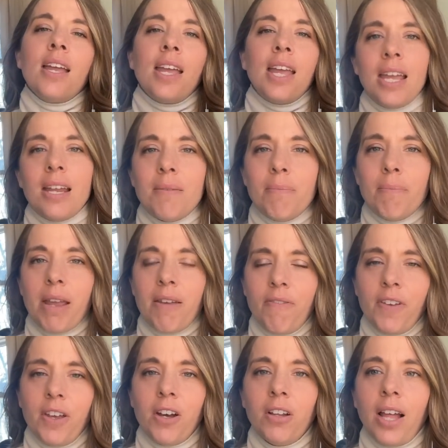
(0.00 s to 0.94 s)
It may
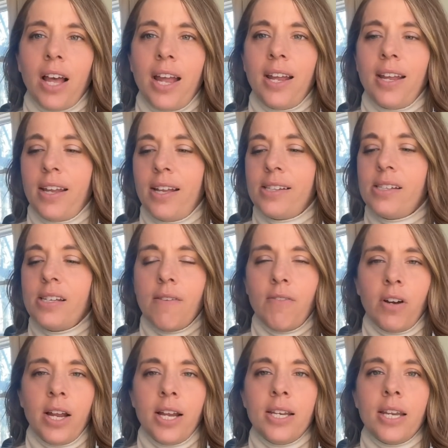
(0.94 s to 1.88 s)
feel like it's
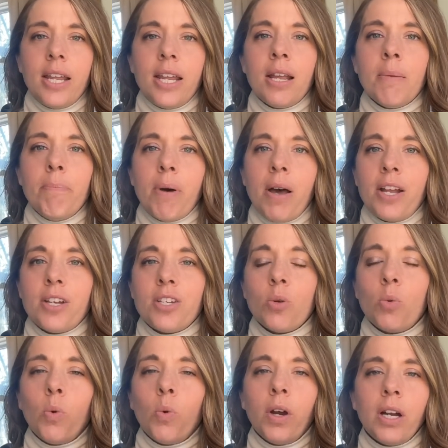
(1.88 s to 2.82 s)
never ending, but
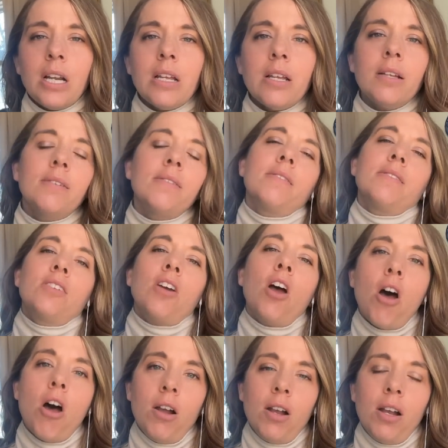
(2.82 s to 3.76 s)
we're going to
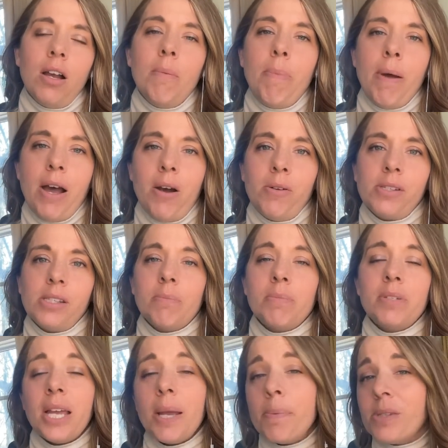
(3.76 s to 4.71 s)
talk about some
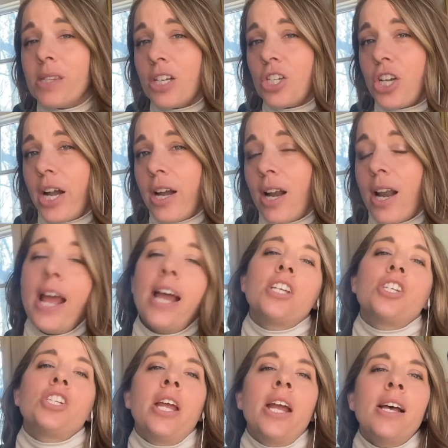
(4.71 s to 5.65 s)
tips that Shannon has.
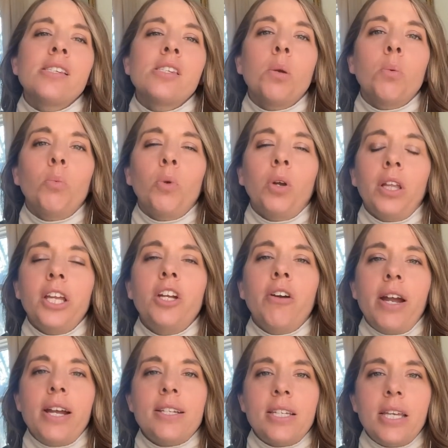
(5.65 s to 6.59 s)
She has some really
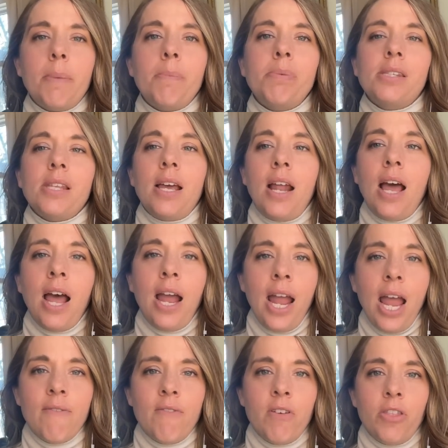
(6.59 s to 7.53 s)
great tips that I
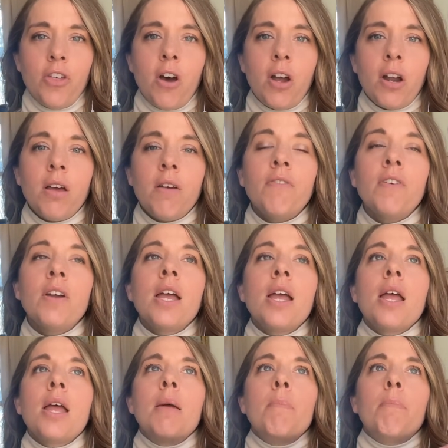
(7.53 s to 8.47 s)
haven't thought of
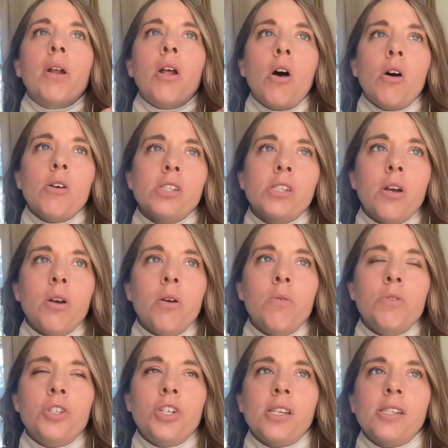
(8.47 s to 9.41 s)
but
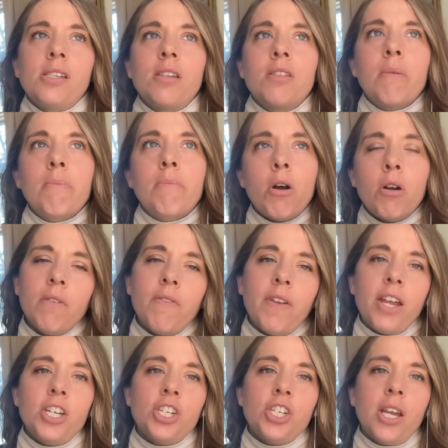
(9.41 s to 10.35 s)
also just the
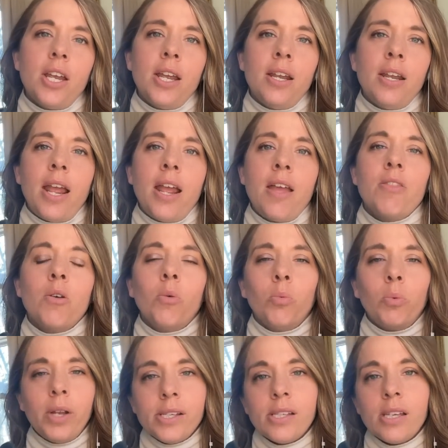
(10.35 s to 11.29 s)
motivation and the
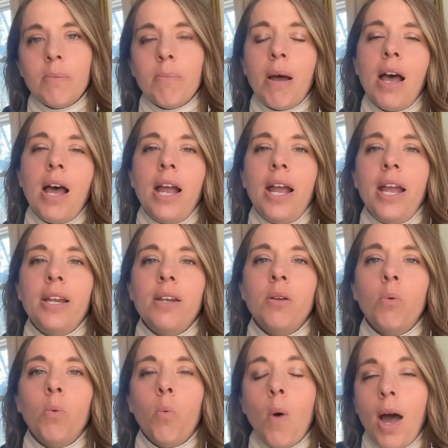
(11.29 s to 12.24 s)
reason
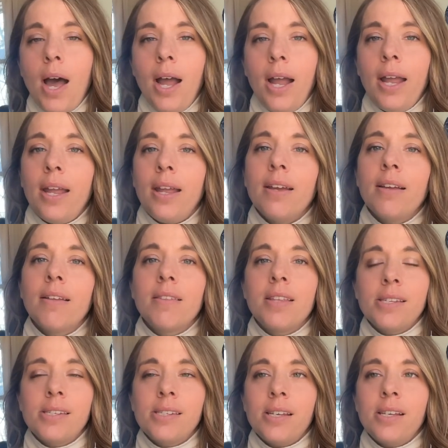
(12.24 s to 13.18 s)
behind why
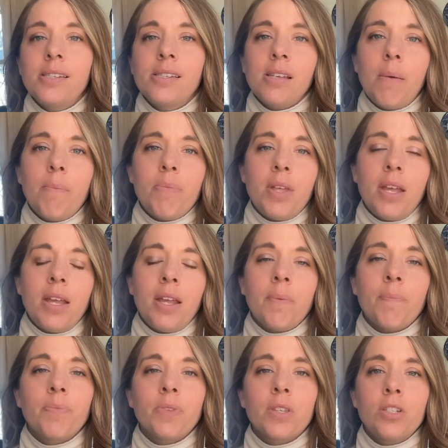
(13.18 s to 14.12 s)
this is
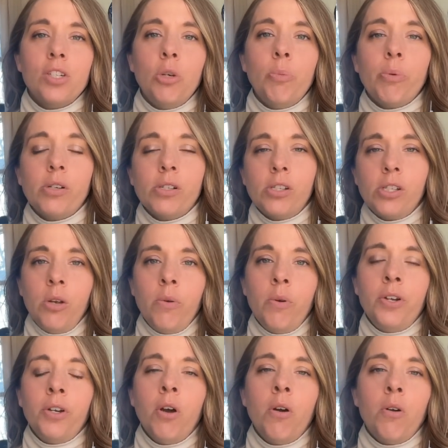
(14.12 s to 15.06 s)
something to pursue
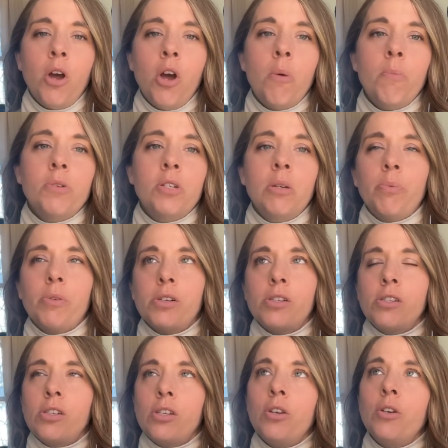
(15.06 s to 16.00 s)
in your own home, to
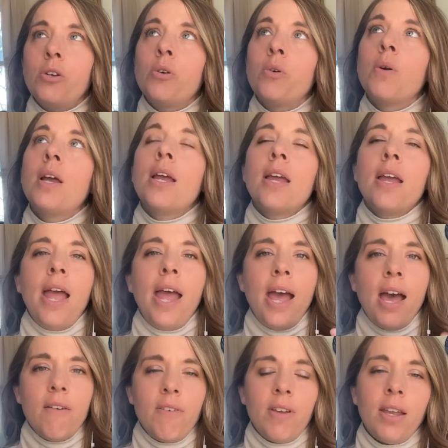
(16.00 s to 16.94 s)
pursue
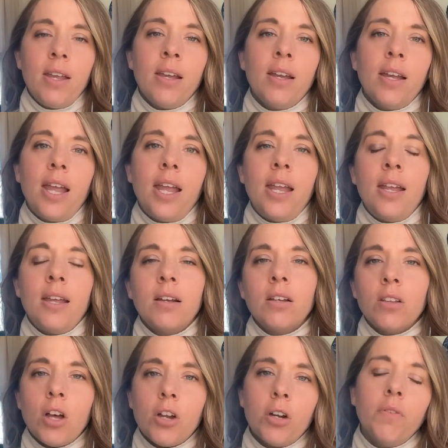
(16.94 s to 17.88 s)
having a
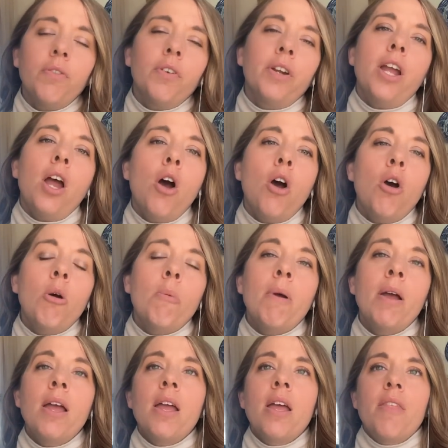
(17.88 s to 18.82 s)
clutter free home
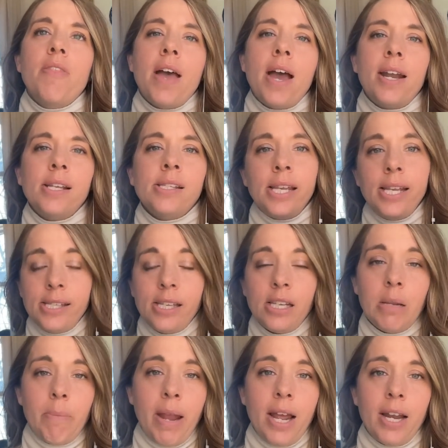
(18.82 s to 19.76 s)
that is easy
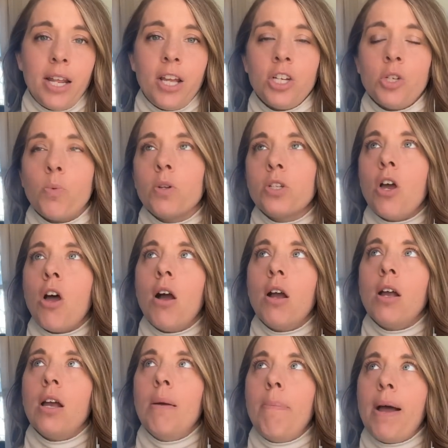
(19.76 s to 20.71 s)
to manage. We'll
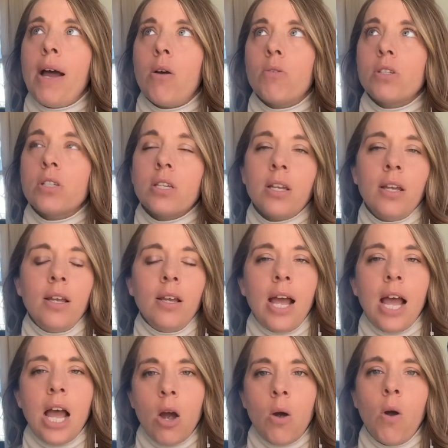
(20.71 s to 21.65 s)
talk about
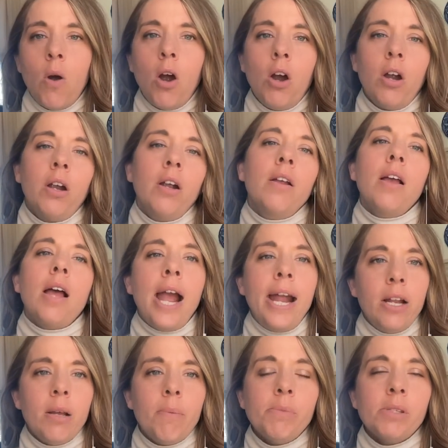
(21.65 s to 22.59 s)
how our
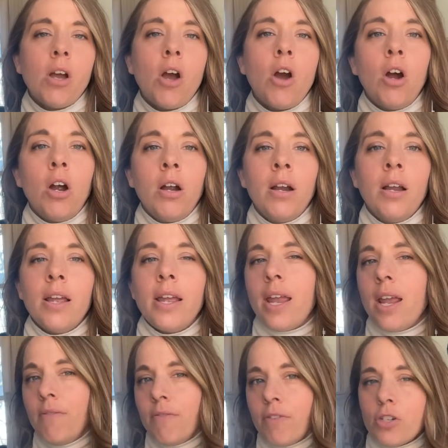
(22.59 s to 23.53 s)
items are
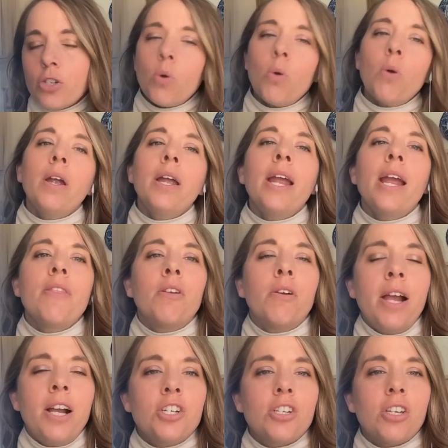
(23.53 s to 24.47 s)
inventory and they're
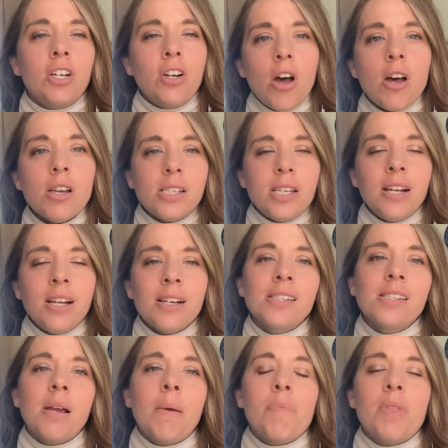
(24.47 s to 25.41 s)
actually costing us
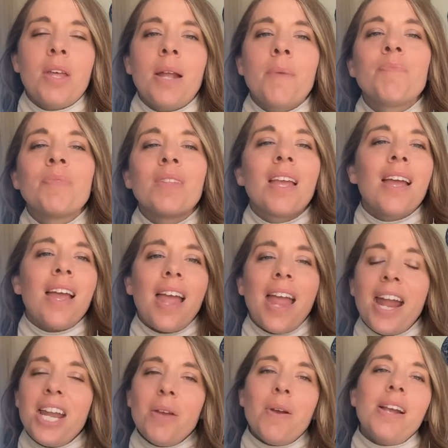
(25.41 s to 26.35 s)
something.
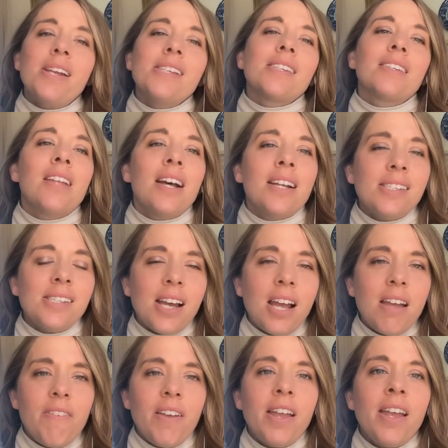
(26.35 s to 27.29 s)
Anyways, let's
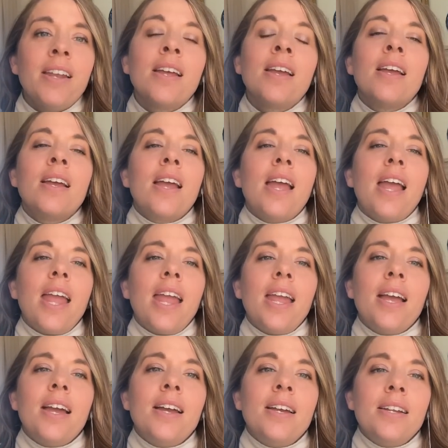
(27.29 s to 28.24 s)
dive in
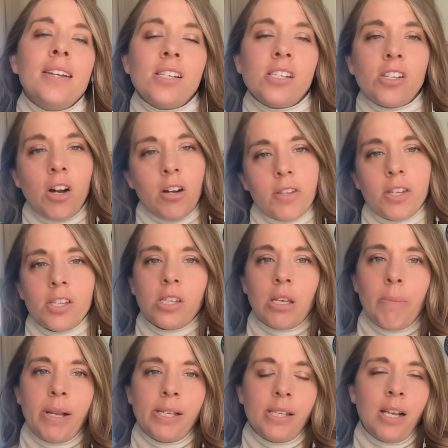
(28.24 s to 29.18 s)
and start this
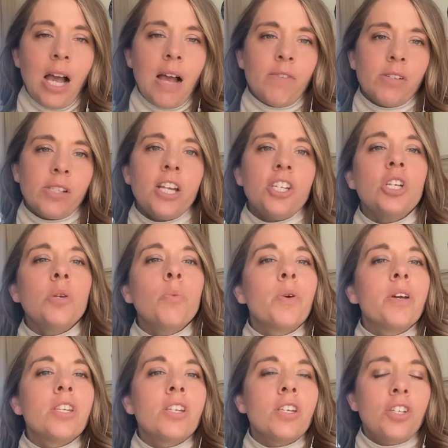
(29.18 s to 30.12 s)
amazing conversation
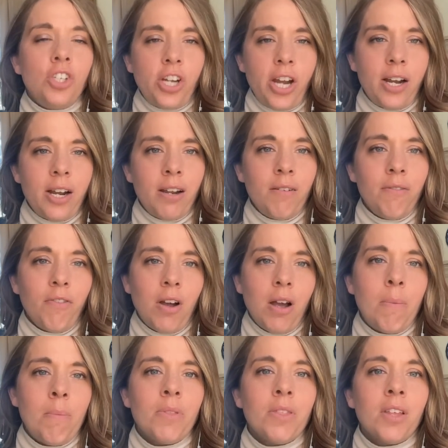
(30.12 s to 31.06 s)
with Shannon
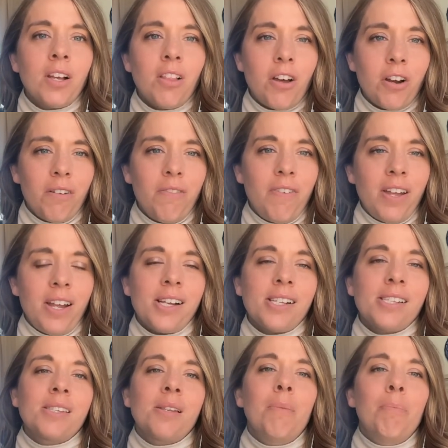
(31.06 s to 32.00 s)
from the Clutter
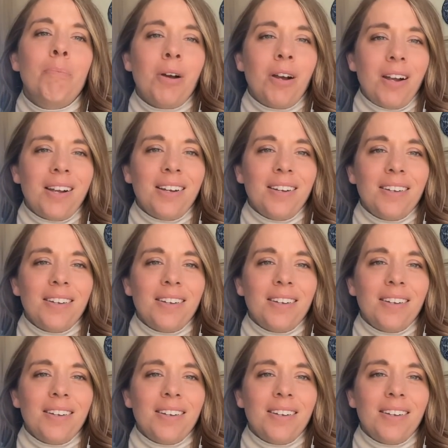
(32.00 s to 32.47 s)
Fix book.